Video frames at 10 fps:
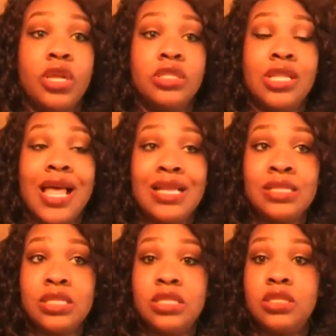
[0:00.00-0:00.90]

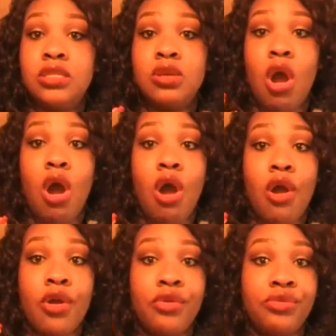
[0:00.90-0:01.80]
Classes
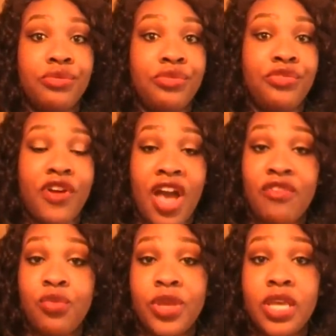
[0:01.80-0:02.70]
are
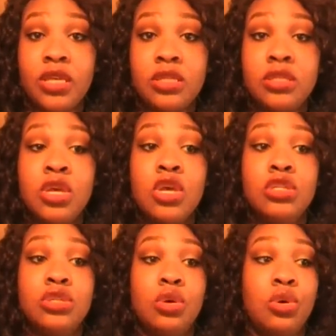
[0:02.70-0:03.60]
5 weeks,
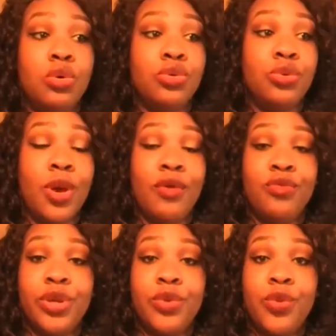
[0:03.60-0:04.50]
so you
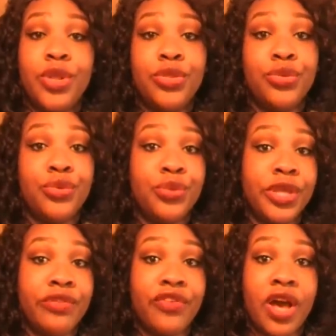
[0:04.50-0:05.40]
have week 1 through
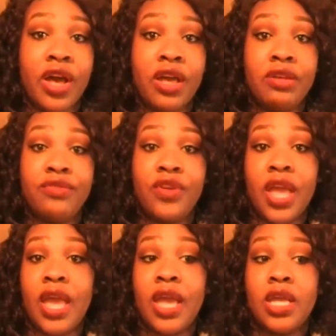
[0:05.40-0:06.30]
week 5,
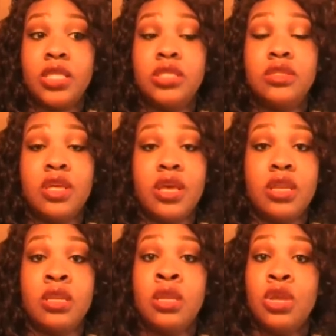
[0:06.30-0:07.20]
and
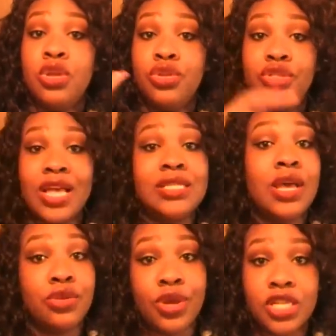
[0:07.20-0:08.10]
then that's
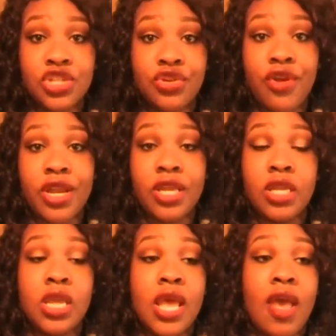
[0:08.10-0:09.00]
how you get your
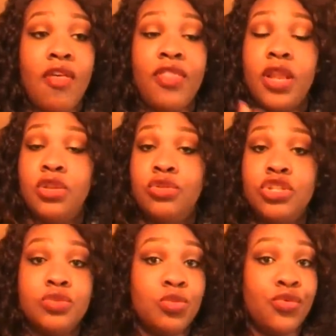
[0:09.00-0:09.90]
credit, and then you
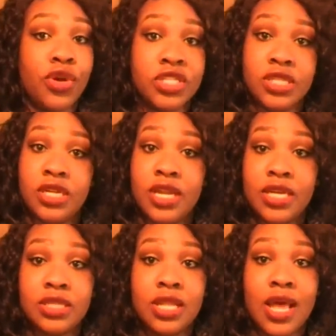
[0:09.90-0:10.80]
just move on to the
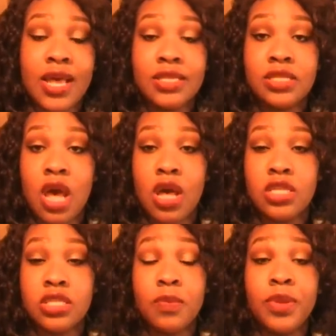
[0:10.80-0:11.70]
next class.
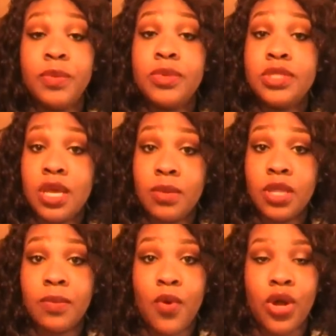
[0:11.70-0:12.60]
Some people
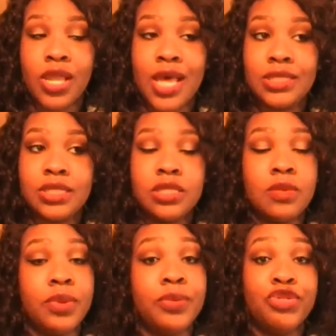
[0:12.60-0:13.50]
double up on classes,
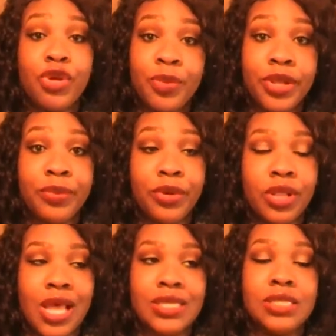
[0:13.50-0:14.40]
some people triple up on
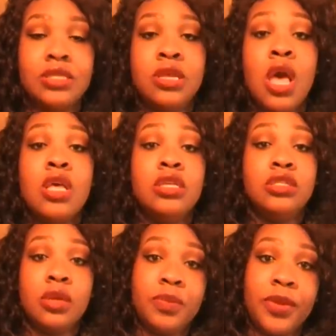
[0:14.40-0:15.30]
classes,
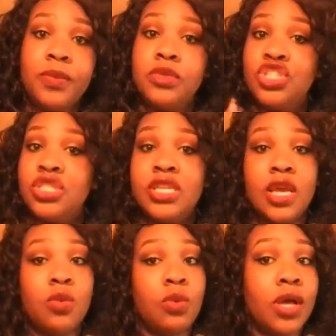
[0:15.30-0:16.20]
some people just
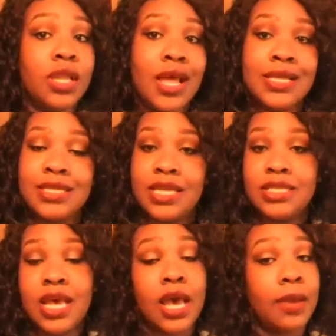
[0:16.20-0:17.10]
take one class at
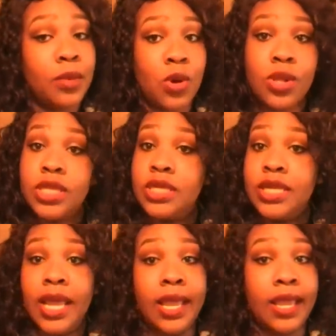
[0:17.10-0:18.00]
a time, call it a
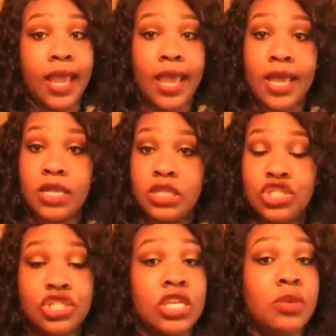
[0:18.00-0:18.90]
day,
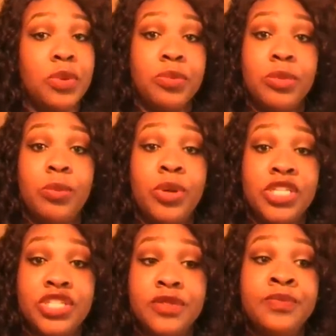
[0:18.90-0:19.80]
and just keep it
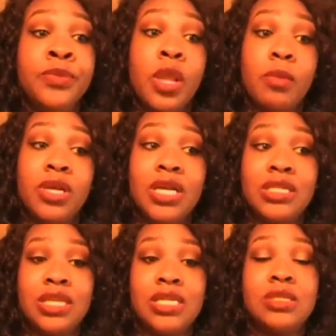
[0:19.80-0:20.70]
pushing
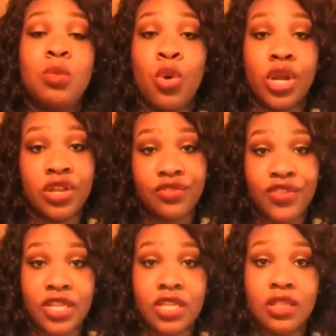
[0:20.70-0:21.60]
because it's more
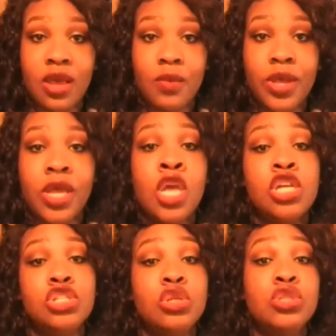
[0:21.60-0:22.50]
convenient that way.
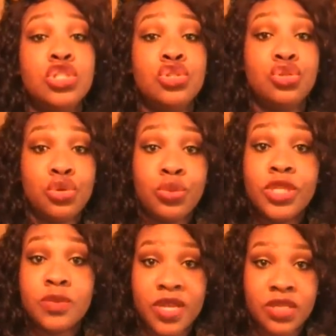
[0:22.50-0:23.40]
So just do
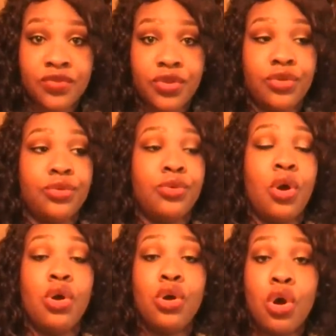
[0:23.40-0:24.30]
what's best for
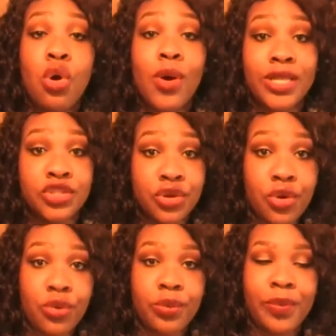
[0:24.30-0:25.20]
you, go at
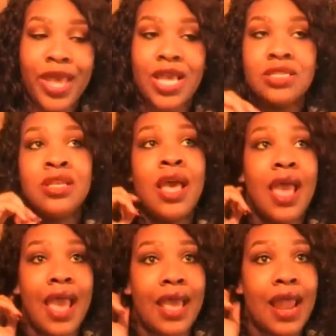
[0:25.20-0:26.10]
your own pace,
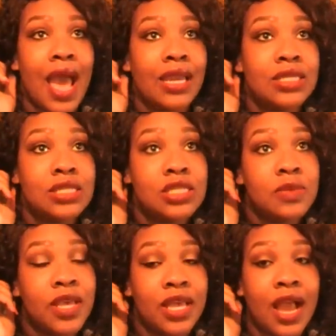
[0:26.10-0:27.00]
and honestly
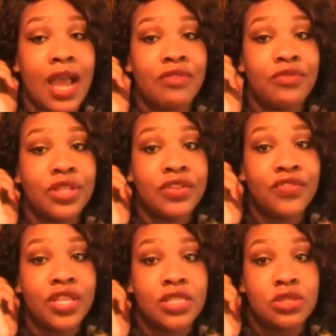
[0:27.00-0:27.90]
speaking, I really
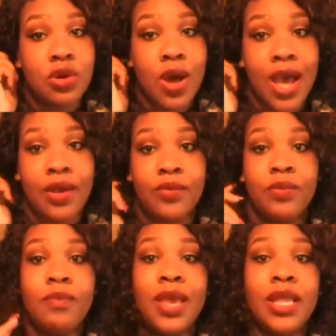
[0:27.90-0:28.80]
feel as though I
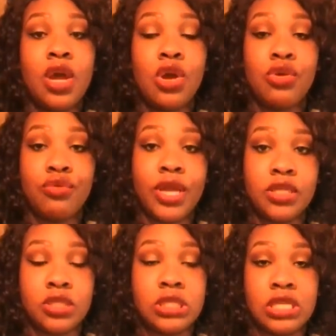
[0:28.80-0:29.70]
made a
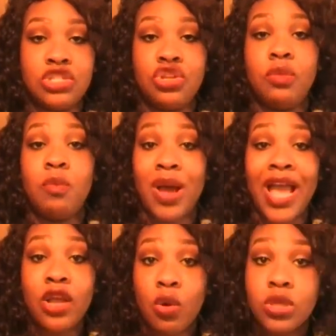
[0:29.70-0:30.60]
great decision
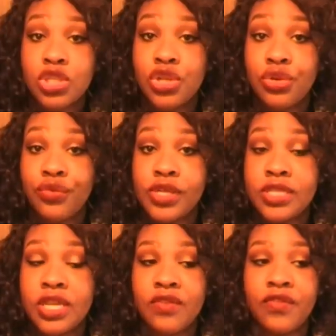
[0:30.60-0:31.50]
by going to
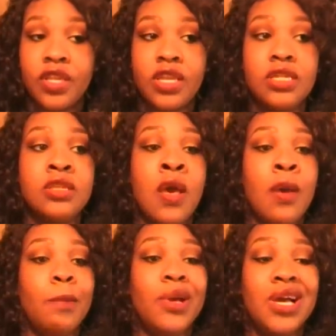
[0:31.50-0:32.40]
University of Phoenix,
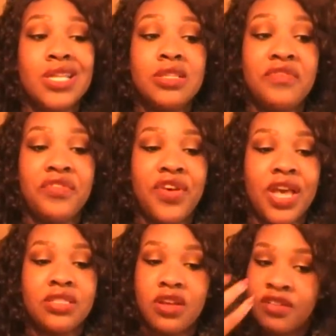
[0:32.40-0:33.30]
because of the
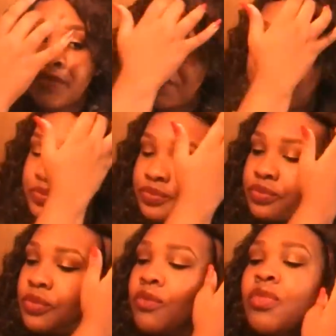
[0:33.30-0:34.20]
fact of,
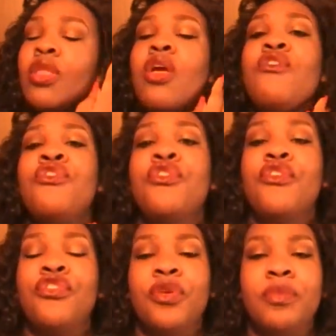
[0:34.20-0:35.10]

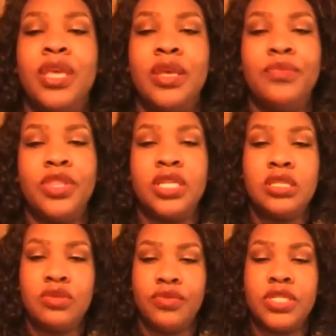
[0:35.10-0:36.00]
for me,
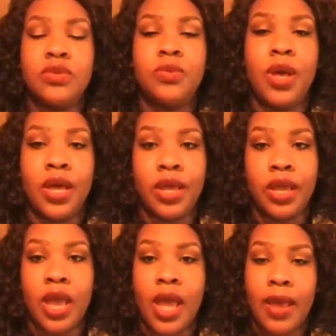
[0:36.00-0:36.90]
the reason
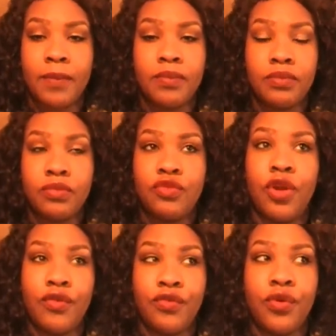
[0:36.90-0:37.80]
why I'm
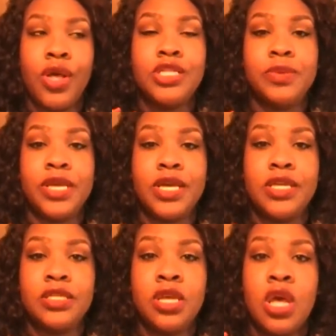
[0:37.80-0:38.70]
grateful is
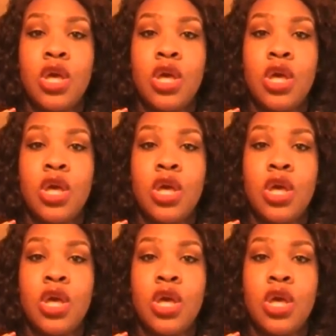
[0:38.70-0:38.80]
because